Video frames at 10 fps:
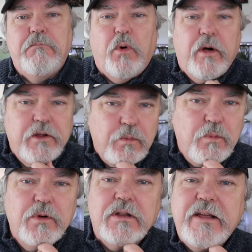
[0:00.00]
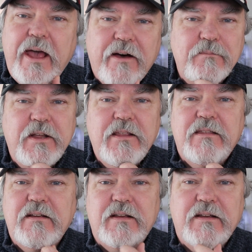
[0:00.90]
Boy, you really have me
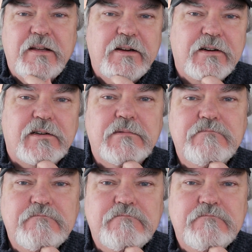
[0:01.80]
thinking here.